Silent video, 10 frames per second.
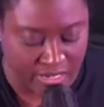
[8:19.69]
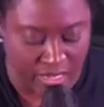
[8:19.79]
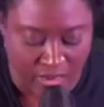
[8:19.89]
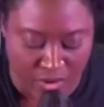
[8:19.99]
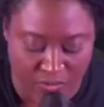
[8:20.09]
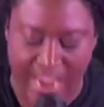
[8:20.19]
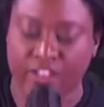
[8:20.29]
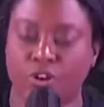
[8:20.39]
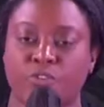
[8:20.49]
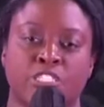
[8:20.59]
The
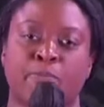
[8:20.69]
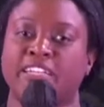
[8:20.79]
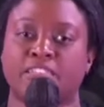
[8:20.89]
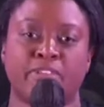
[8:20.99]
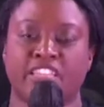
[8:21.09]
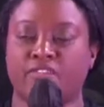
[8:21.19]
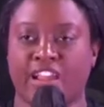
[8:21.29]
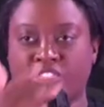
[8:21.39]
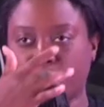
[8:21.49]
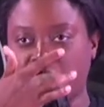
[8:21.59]
radical responsibility right
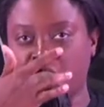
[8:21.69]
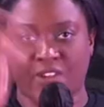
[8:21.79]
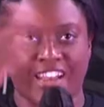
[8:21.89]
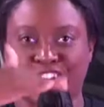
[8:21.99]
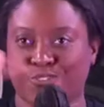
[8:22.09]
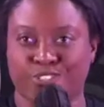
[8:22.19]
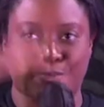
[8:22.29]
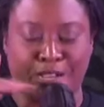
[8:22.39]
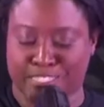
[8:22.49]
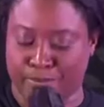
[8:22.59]
through here. Radical
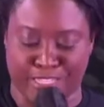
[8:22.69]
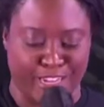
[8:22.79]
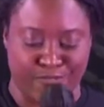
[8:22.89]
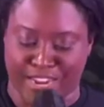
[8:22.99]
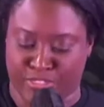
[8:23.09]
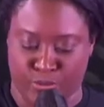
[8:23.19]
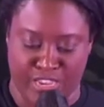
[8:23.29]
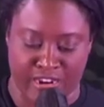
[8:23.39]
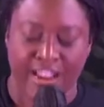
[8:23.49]
responsibility right through here.